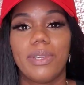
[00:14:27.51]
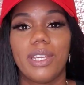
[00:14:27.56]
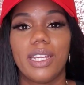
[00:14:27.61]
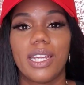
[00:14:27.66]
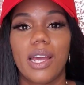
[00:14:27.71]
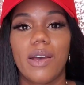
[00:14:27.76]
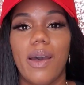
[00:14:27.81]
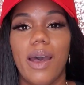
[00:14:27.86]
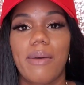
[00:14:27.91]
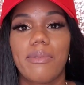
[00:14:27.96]

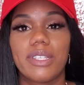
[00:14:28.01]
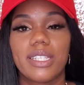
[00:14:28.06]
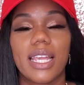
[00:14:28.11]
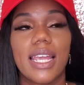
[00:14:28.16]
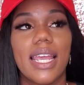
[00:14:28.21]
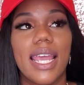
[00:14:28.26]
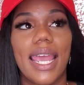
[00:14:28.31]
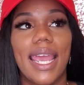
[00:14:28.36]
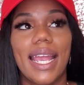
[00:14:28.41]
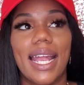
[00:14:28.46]

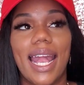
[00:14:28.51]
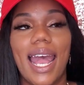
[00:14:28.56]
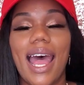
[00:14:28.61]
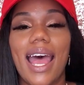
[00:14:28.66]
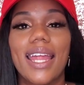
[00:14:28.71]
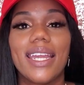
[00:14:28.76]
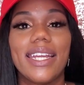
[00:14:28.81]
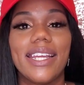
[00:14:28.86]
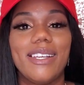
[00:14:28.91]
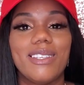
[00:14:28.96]
And
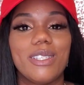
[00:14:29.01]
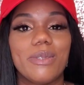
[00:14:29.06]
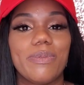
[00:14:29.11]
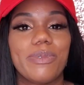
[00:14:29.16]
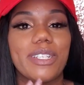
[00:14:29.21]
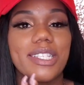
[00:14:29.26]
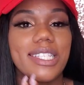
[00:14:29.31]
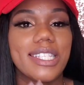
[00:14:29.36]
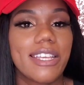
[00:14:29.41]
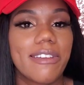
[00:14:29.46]
God needs
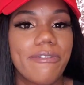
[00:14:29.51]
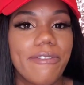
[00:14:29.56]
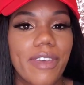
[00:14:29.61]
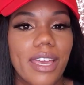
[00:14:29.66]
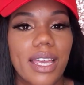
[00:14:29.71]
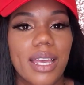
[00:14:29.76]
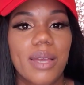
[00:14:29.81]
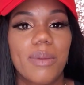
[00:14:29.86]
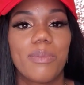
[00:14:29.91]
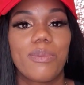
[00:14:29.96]

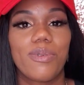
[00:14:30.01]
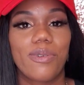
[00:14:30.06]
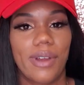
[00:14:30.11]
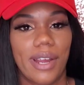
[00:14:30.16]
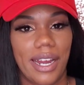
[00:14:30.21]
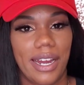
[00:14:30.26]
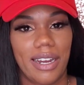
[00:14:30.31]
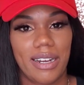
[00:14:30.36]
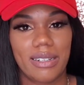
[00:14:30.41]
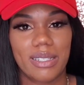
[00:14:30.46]
specific
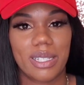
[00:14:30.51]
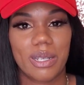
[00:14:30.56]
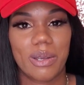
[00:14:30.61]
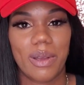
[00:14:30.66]
prayers.